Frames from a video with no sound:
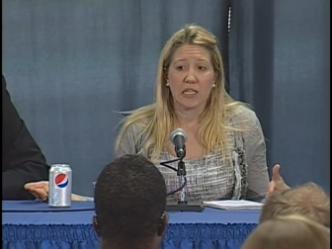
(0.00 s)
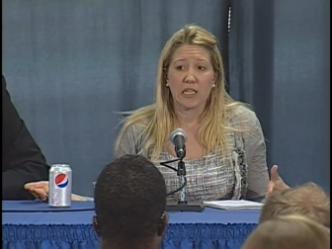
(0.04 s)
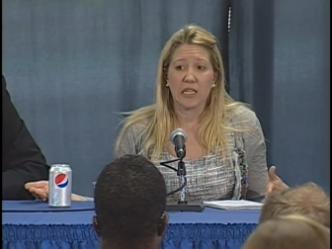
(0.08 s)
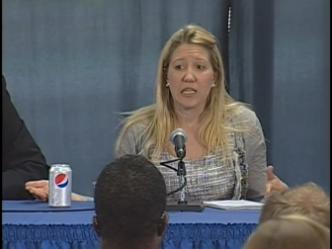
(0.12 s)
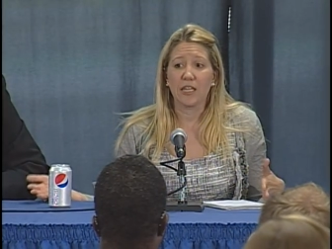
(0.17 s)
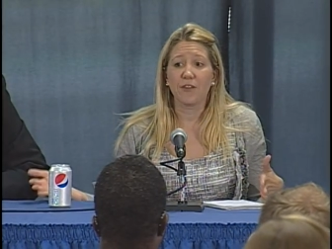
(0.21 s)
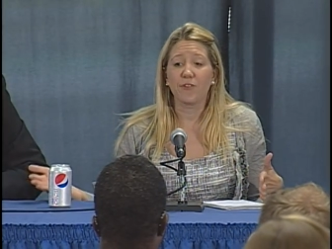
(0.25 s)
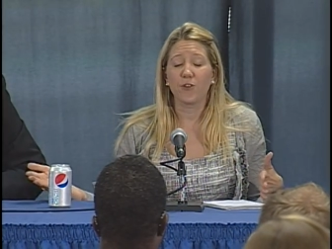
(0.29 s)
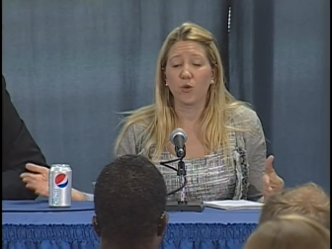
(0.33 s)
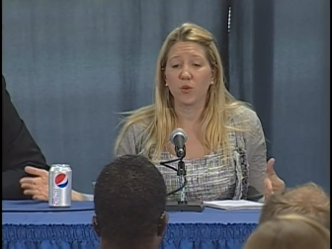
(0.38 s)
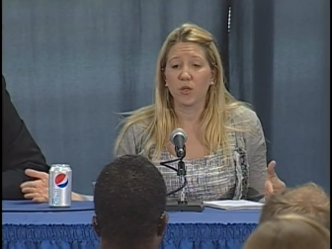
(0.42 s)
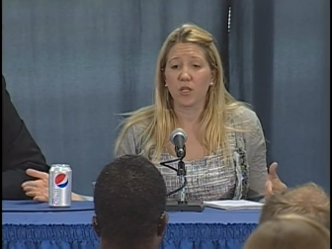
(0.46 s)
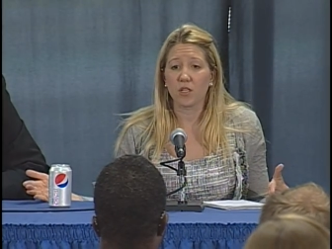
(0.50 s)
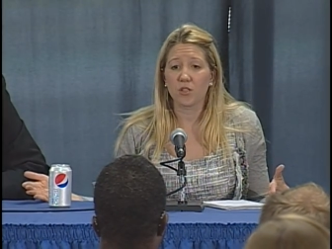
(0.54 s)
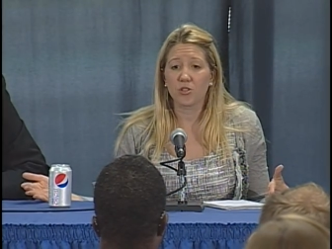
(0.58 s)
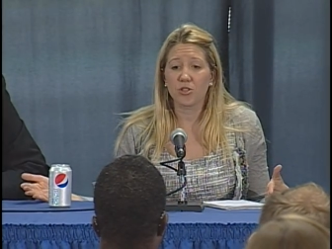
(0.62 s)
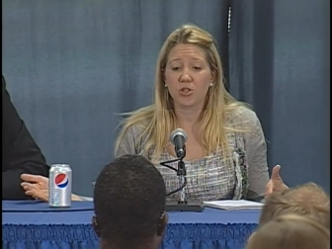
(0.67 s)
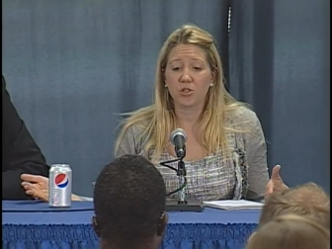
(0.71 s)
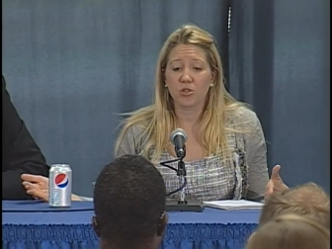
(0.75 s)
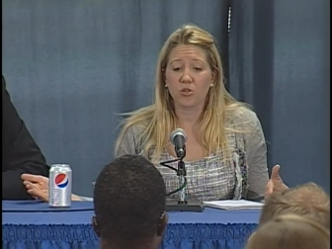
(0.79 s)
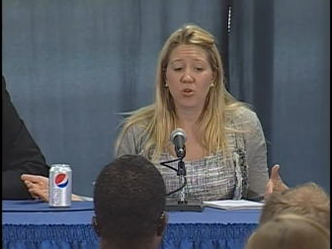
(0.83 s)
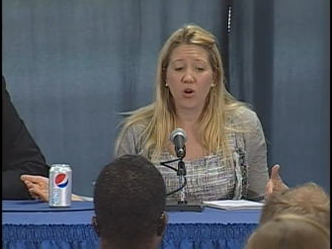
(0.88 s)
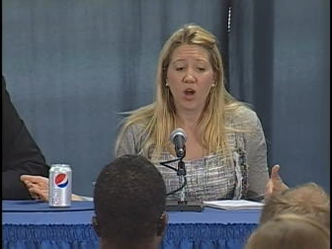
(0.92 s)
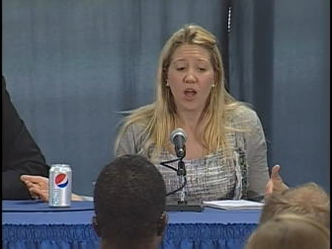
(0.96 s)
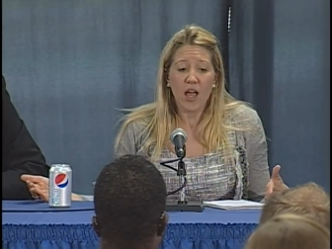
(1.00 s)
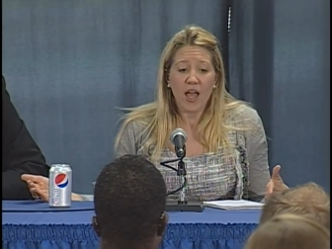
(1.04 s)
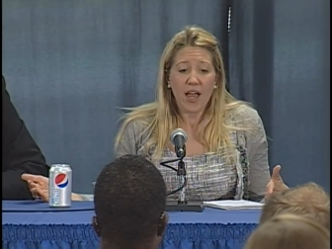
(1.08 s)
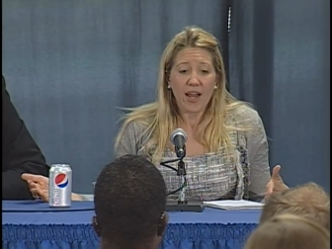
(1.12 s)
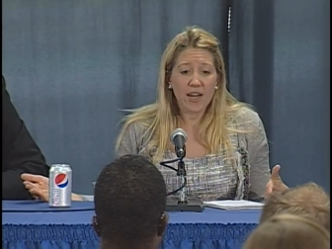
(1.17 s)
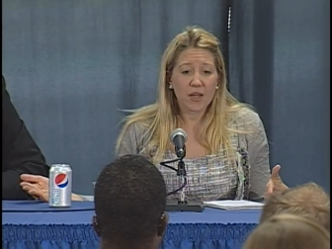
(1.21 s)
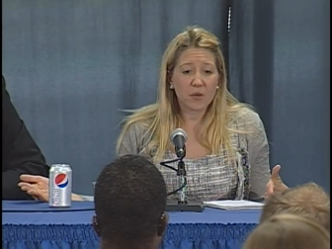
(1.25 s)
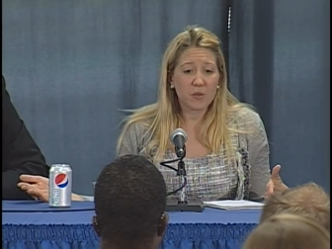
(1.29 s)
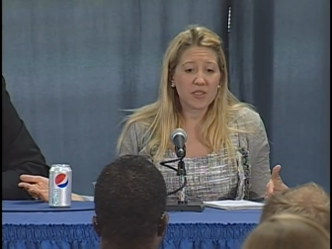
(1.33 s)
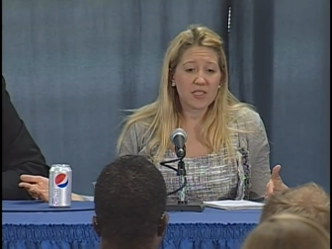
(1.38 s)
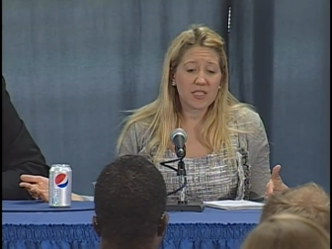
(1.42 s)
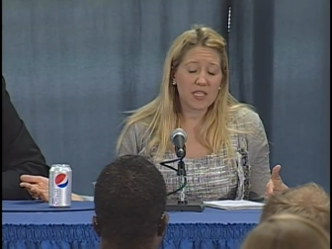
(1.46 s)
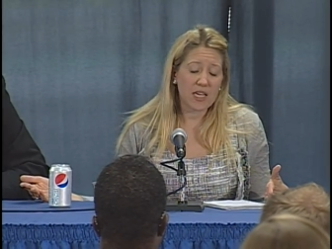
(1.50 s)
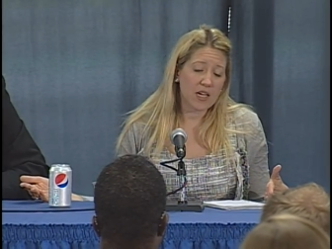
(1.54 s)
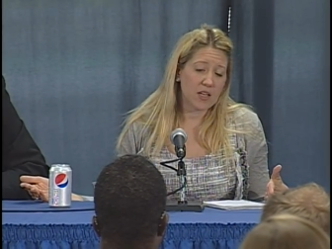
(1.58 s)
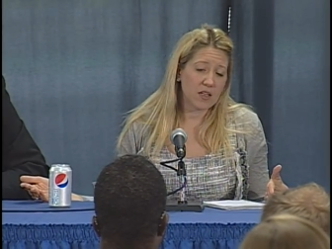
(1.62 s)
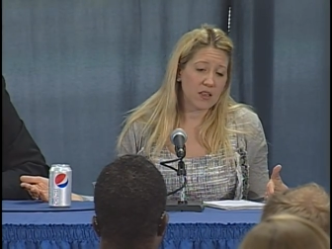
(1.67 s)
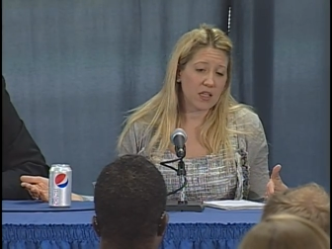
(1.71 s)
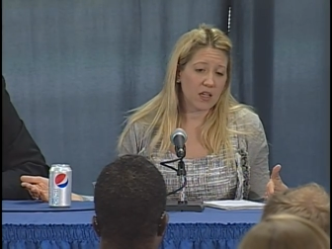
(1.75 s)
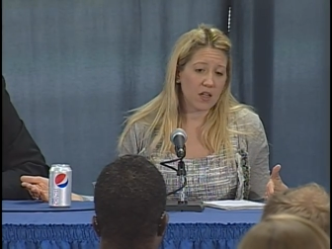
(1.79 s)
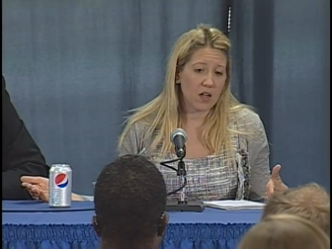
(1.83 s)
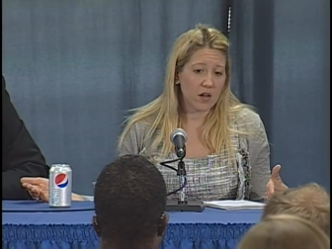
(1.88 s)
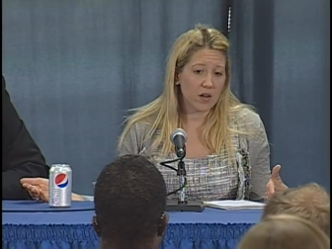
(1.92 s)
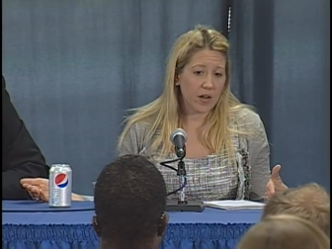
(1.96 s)
if you need to. And I would add
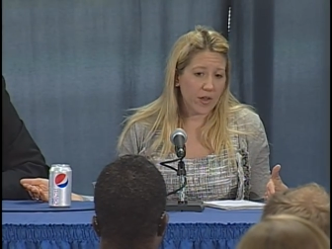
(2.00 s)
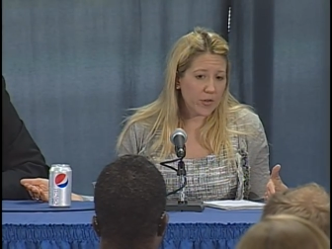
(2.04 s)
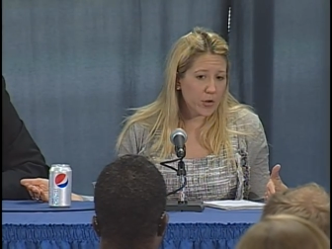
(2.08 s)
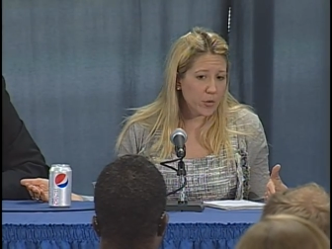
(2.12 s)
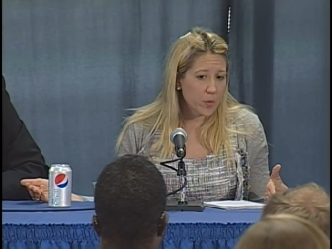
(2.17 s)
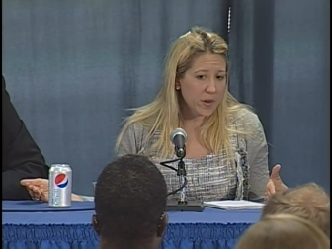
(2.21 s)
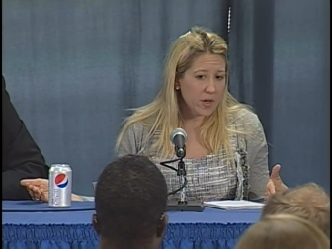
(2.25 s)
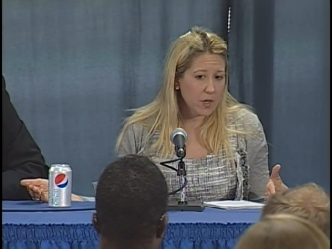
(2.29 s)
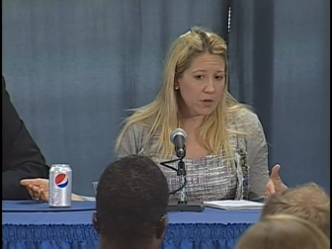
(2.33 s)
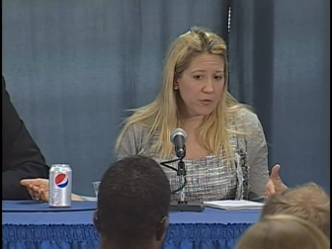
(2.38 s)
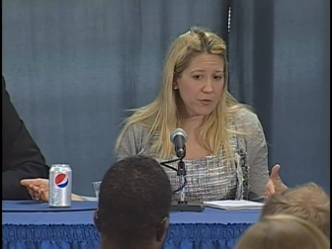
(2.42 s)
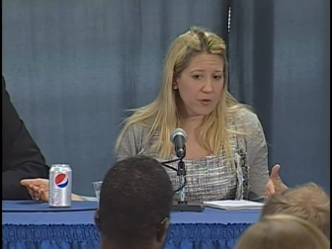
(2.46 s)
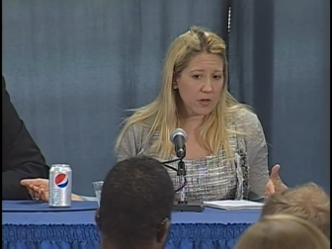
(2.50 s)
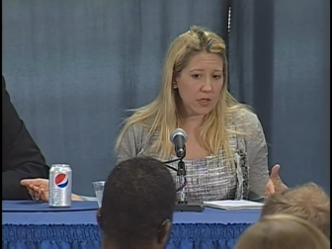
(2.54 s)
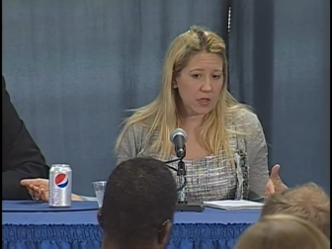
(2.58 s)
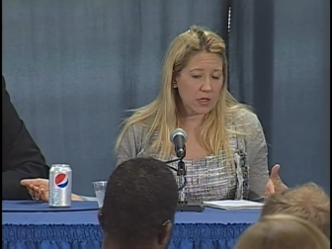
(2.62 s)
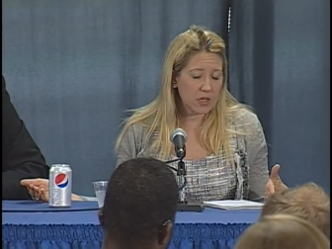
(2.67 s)
that another benefit,